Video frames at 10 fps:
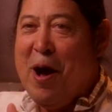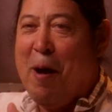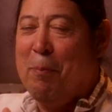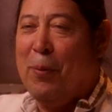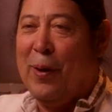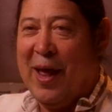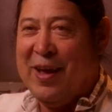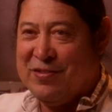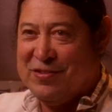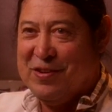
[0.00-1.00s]
a
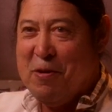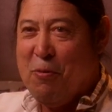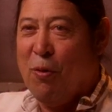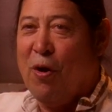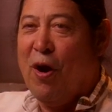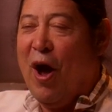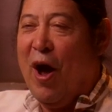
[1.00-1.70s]
place where